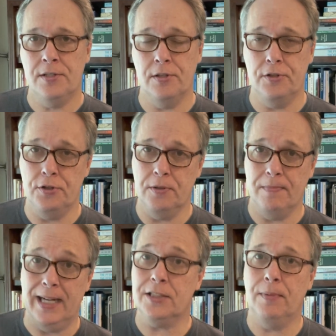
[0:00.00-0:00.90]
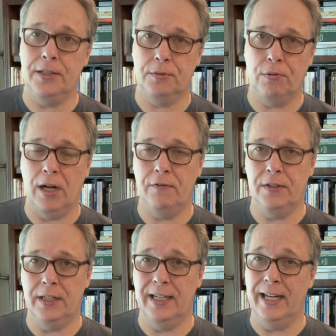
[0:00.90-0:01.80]
that you can maximize your profit,
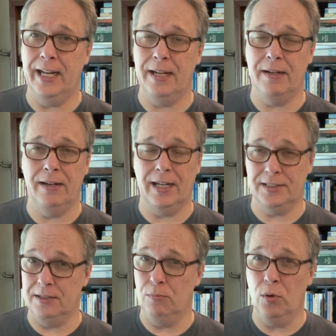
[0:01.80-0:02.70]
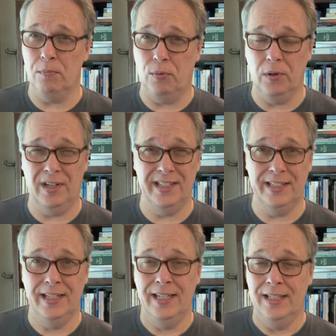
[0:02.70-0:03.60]
and like I said, more importantly,
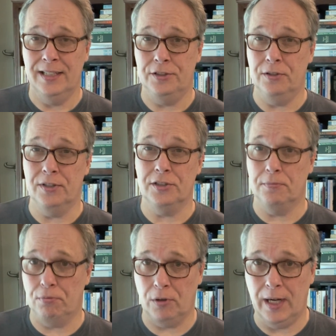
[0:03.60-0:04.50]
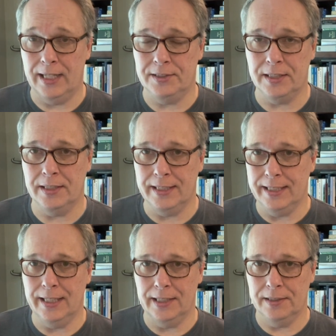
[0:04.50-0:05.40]
that you don't get surprised at the
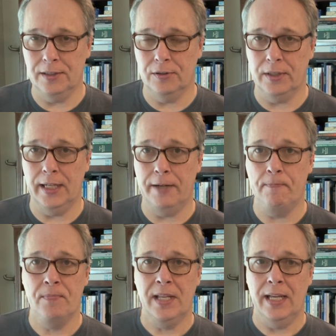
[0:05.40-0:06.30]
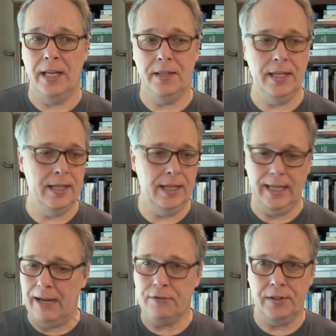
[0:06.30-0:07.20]
end, okay? And then
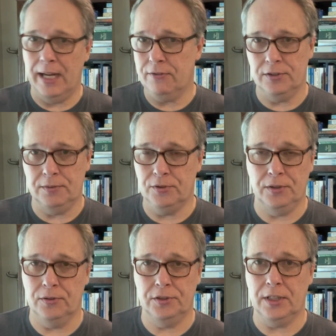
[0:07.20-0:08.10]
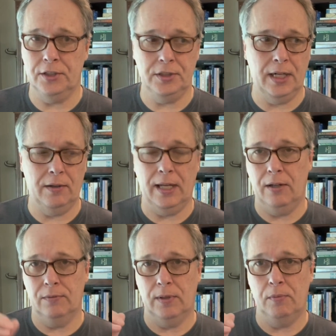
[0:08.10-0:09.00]
after some general discussion,
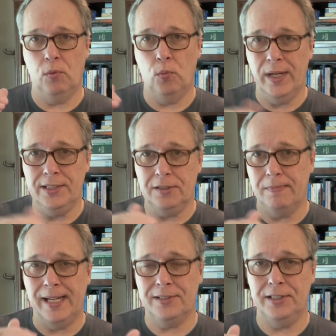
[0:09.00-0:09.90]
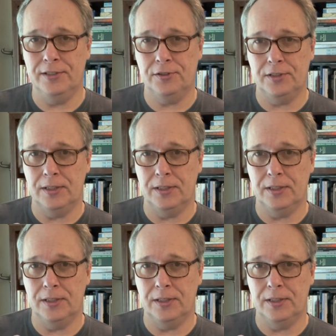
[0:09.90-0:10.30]
I'm gonna weigh some magazines